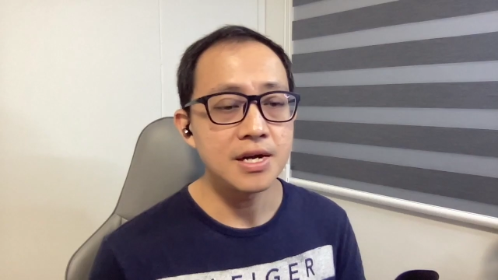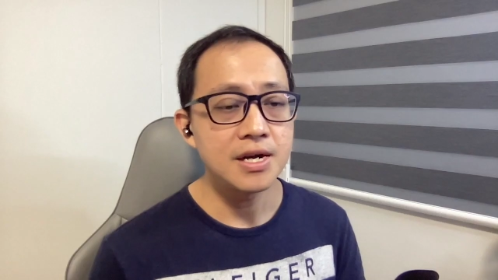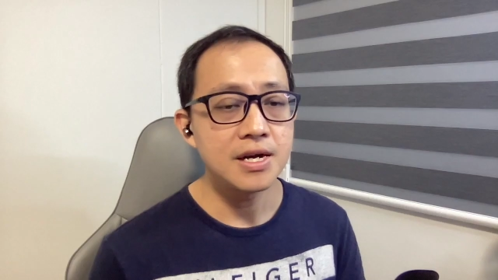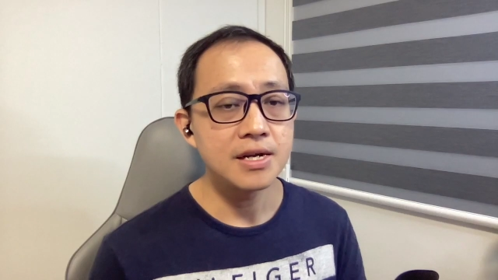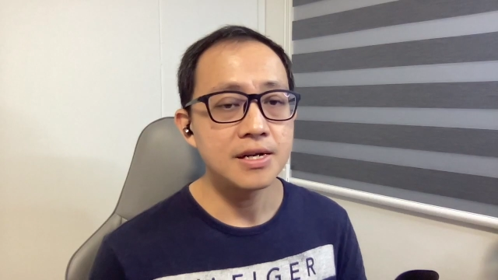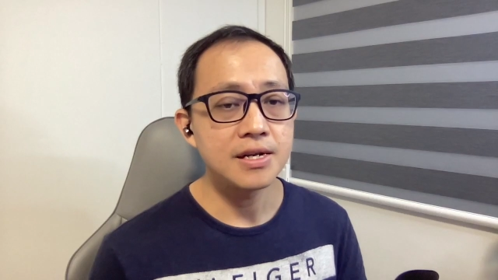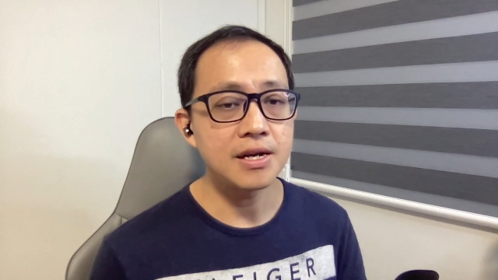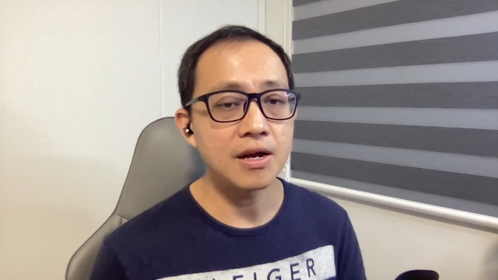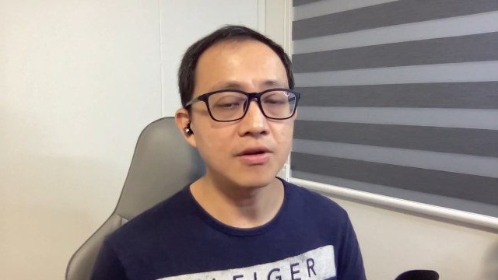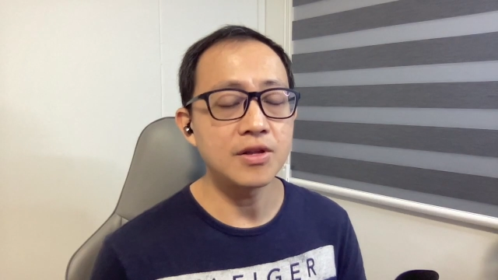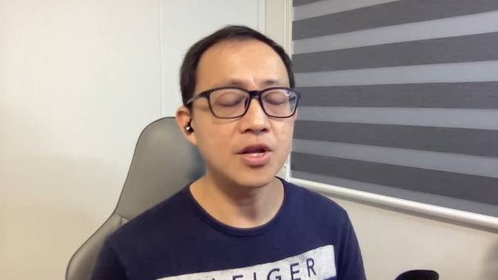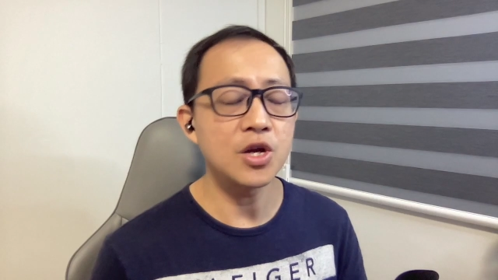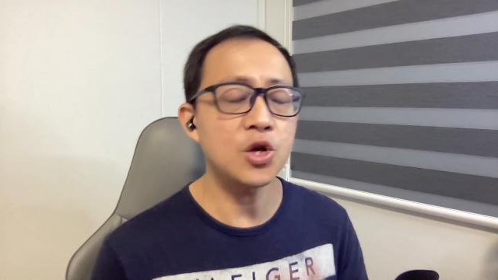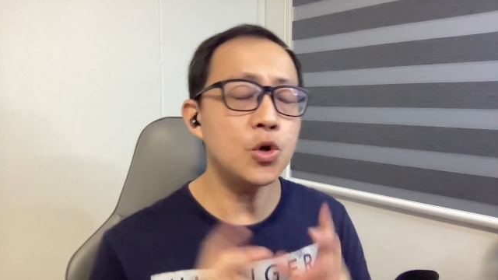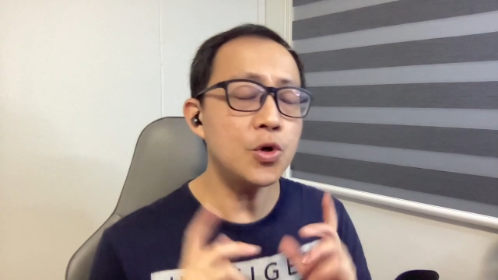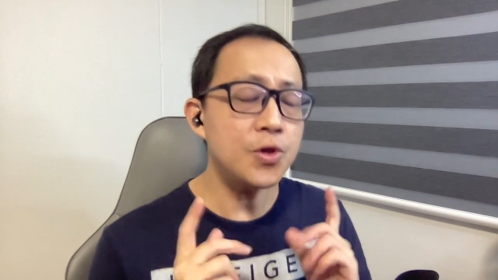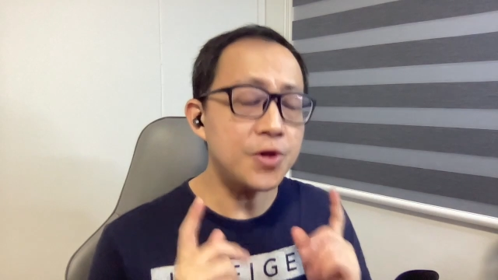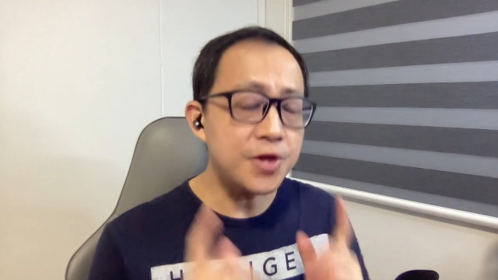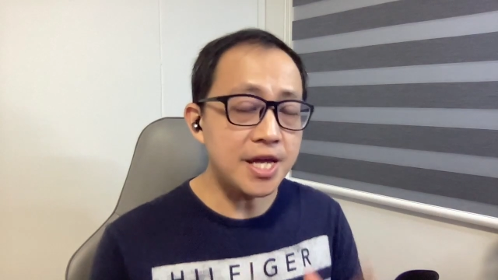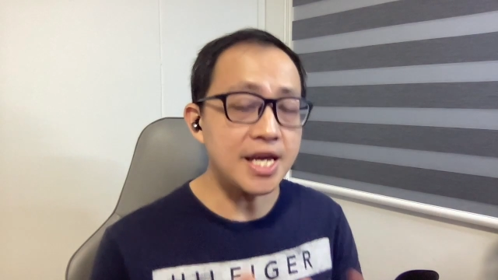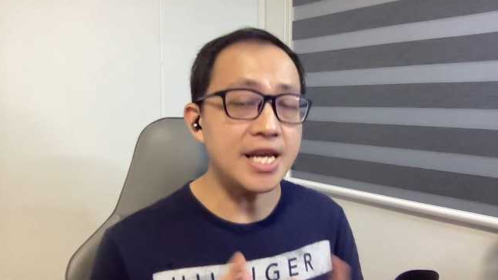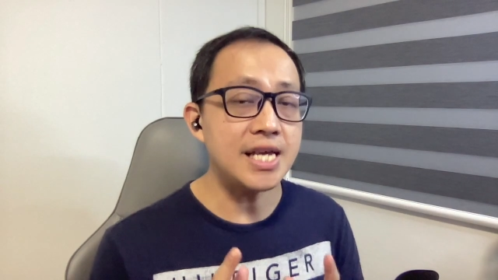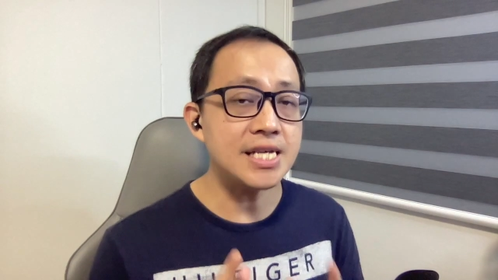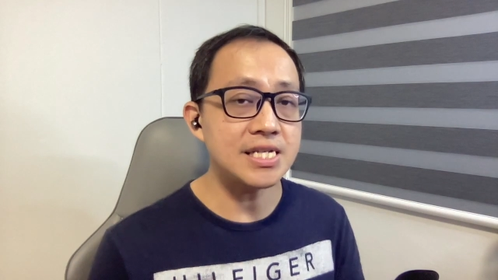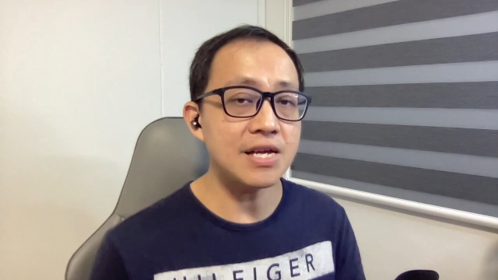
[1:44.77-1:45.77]
Now the good
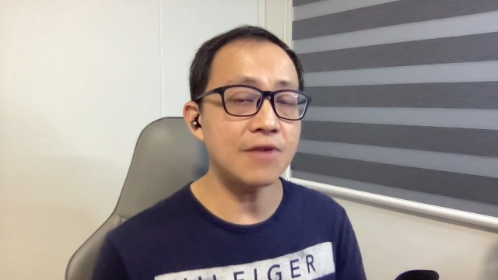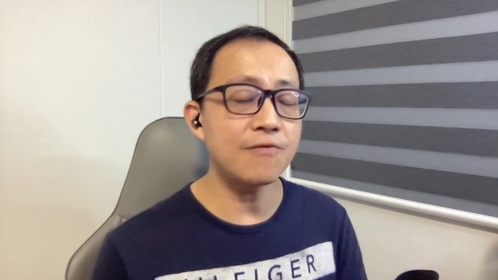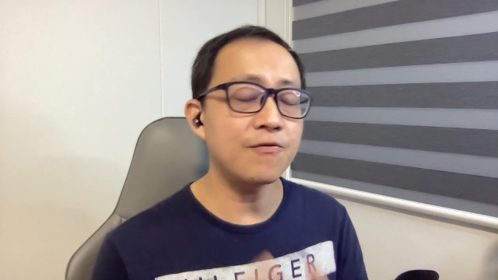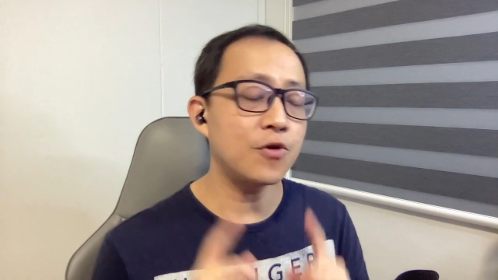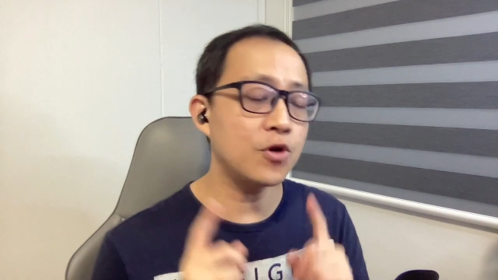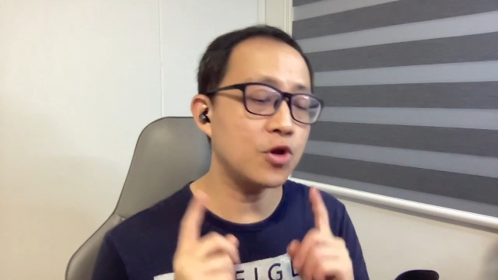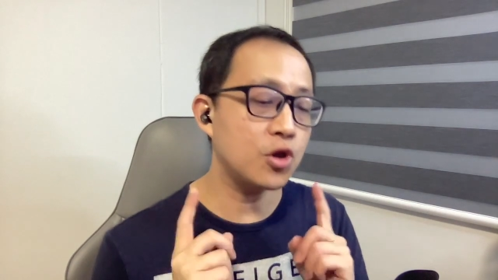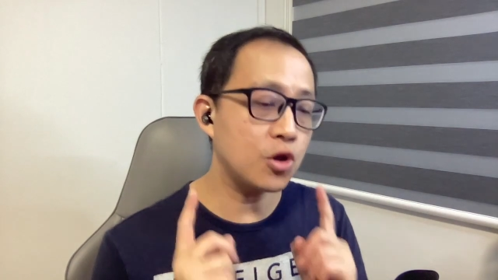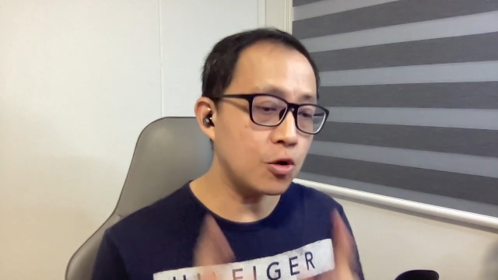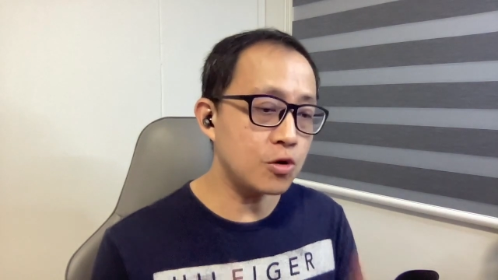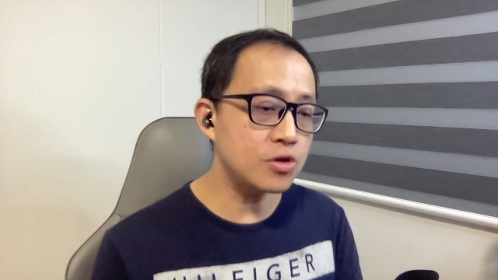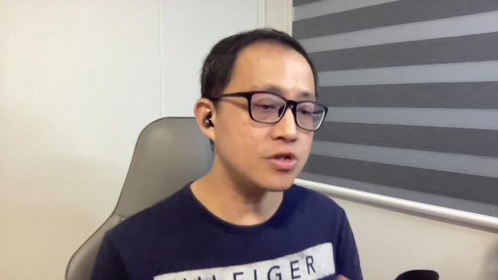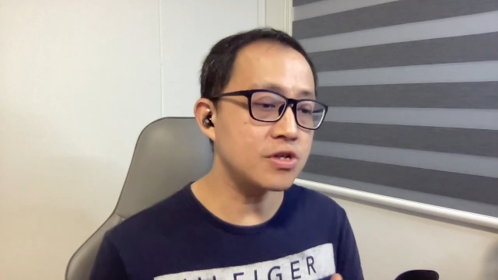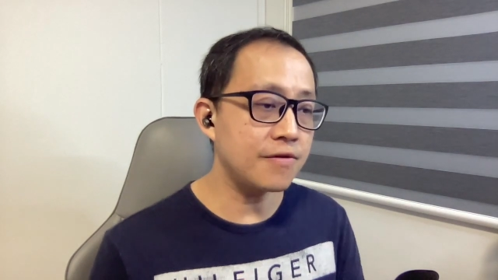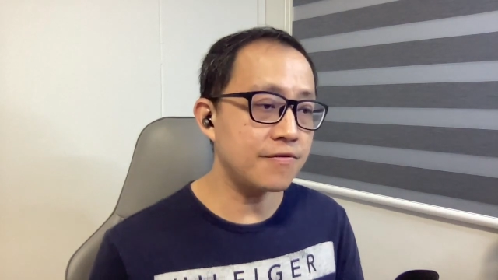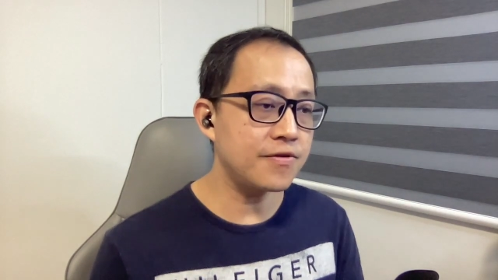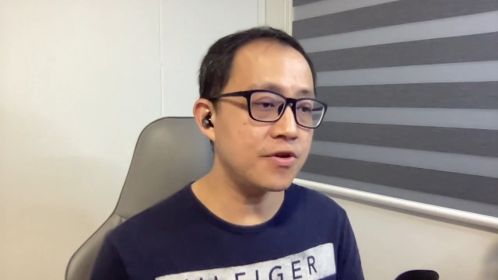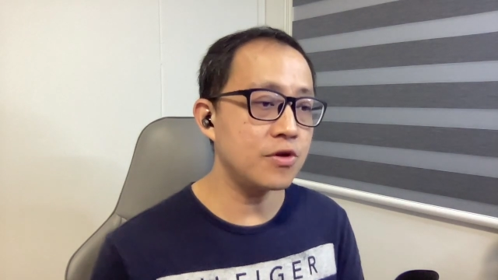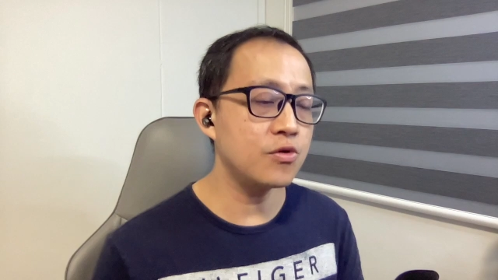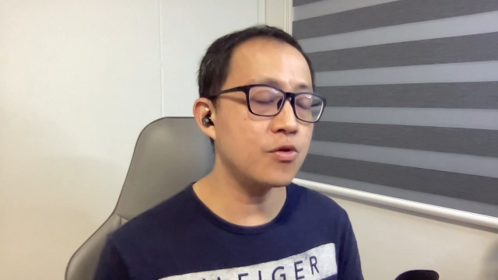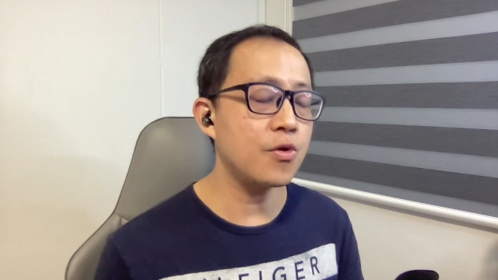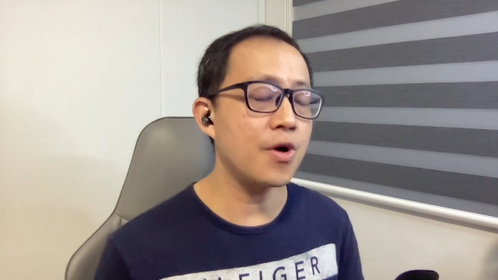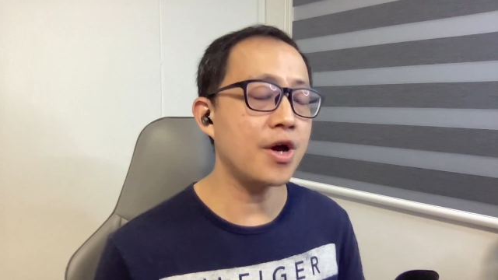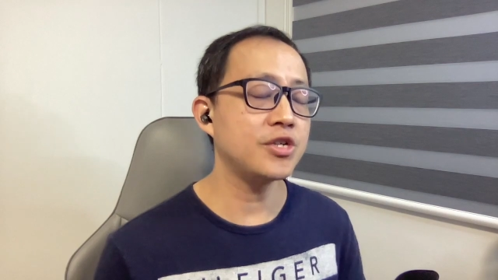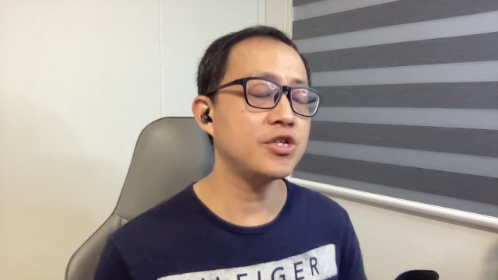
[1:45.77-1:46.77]
thing is that for those of you
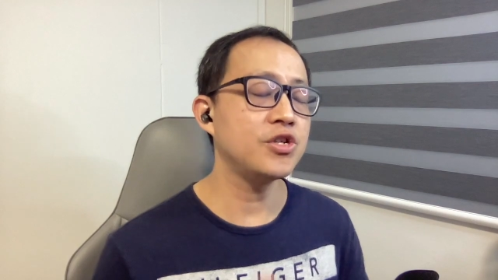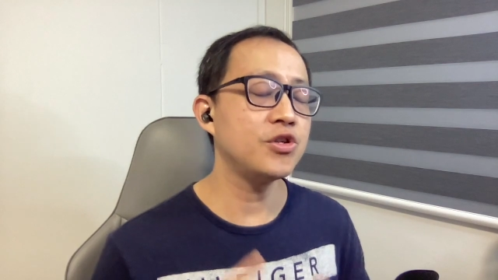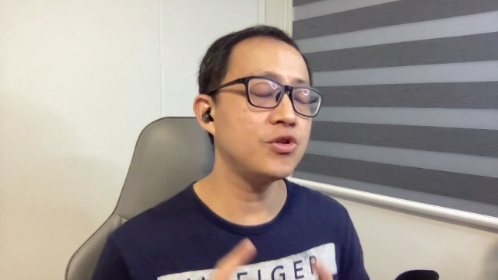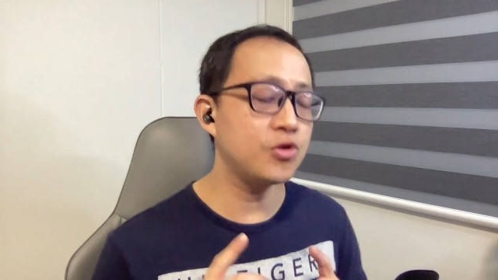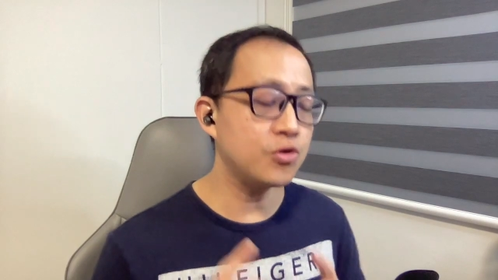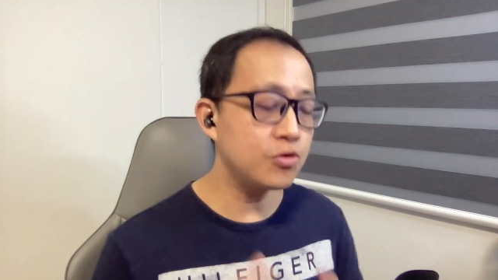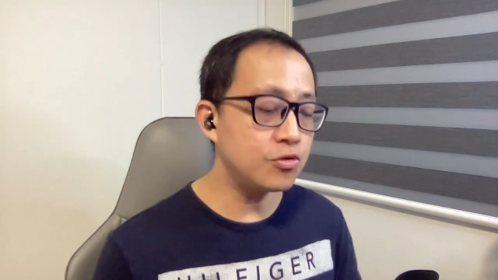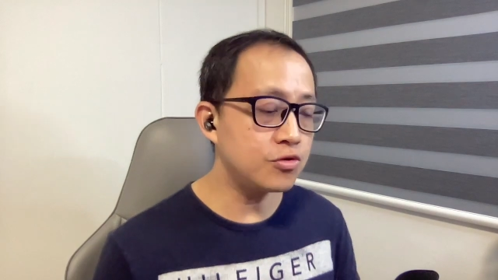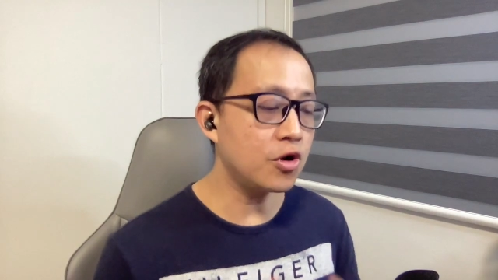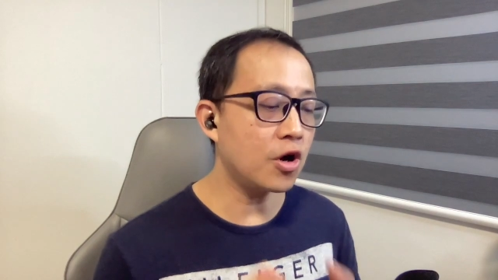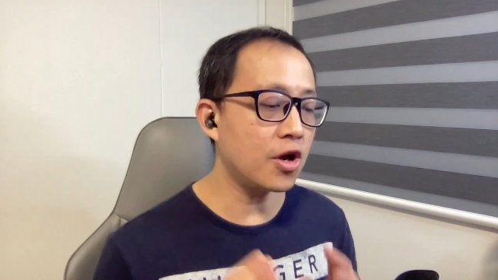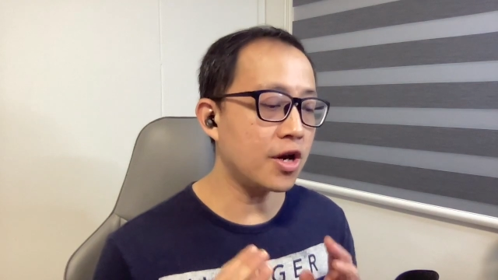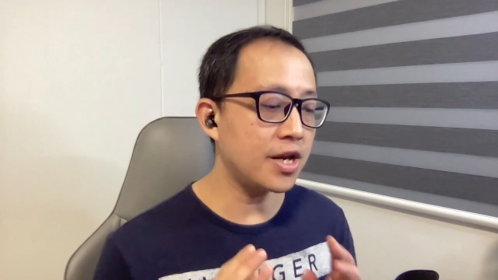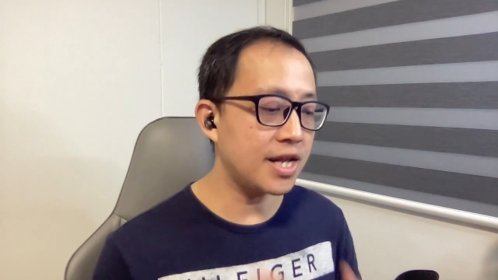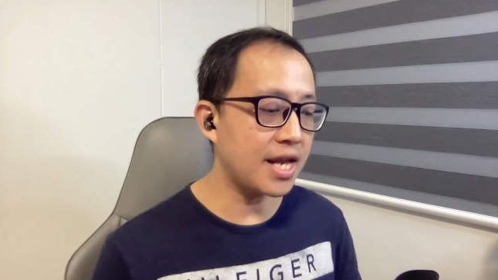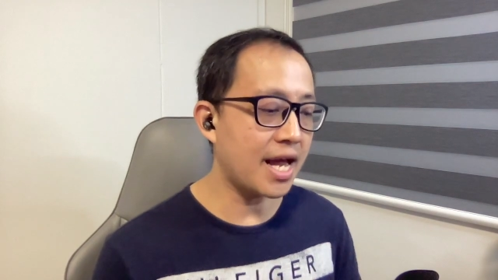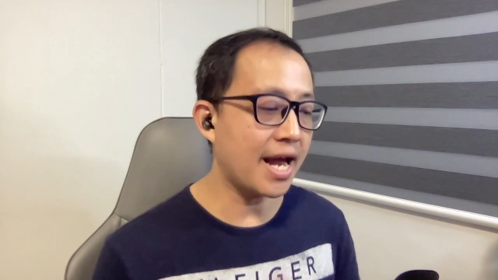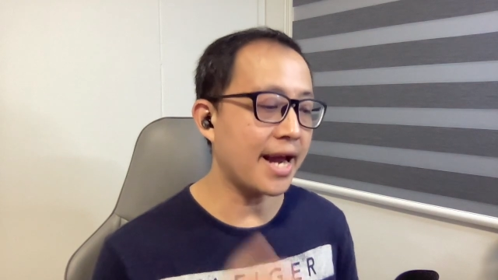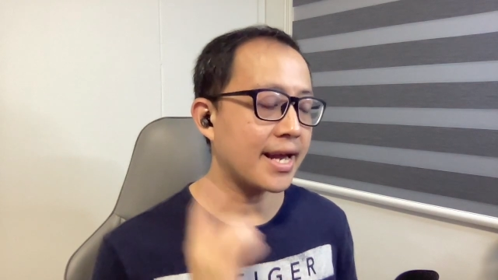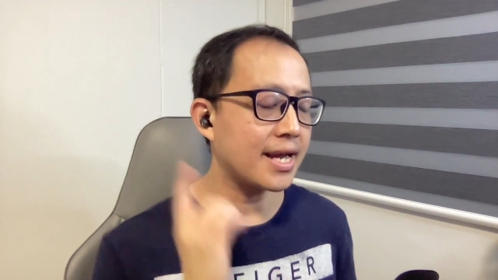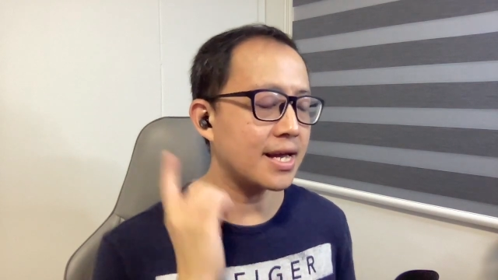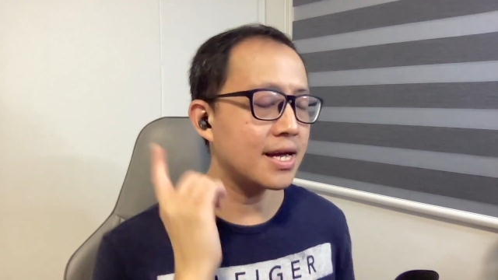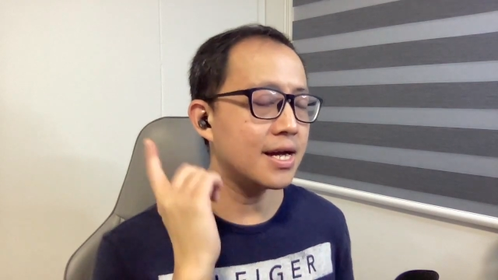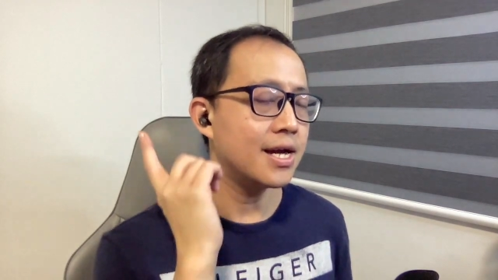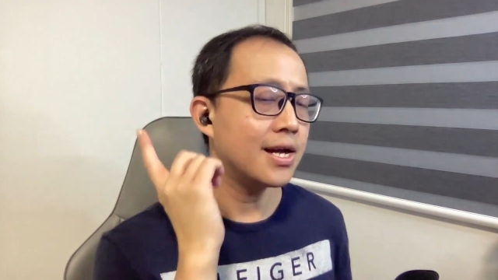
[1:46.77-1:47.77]
who actually do not like